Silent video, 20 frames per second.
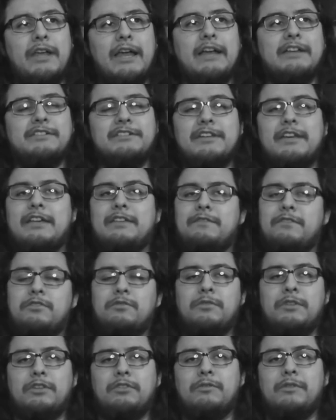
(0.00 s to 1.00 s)
reaction
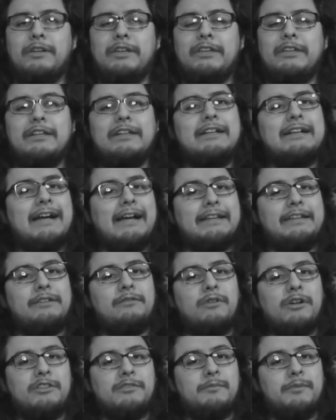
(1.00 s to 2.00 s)
cast for 2020. I
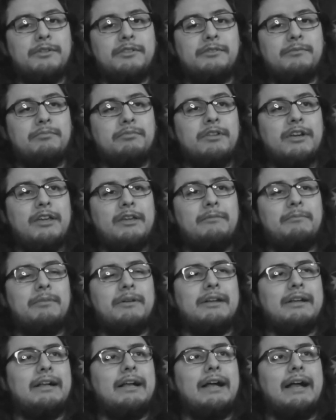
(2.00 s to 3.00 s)
did watch Birds of Prey,
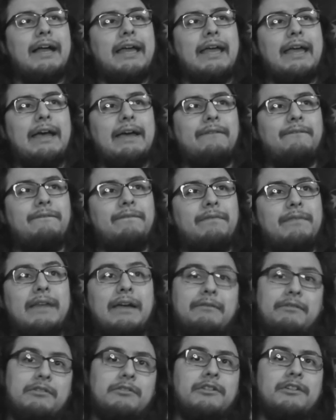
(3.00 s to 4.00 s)
but I have
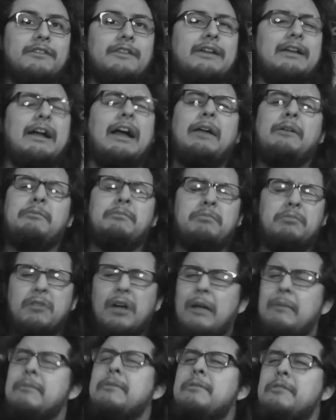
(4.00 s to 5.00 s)
not recorded that. I'll
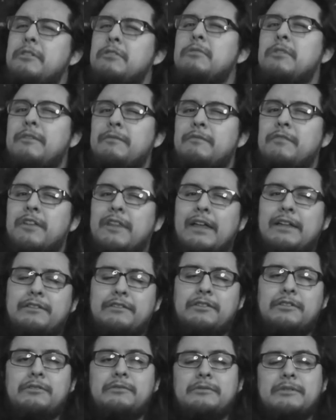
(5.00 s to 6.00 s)
probably do one for
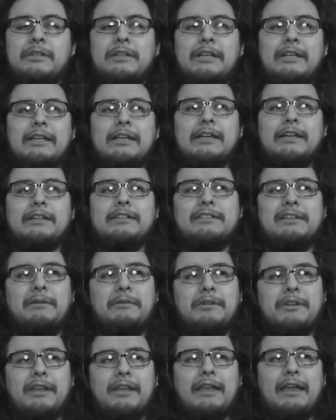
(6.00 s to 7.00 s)
that too, because
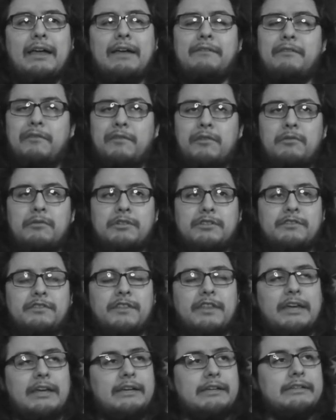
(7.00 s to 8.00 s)
I want to have a few words
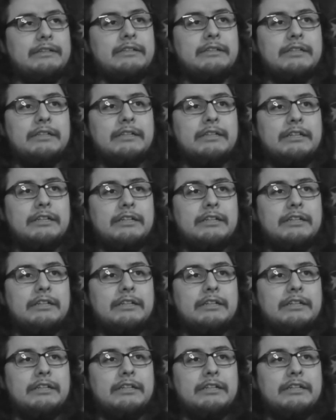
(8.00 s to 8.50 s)
for that.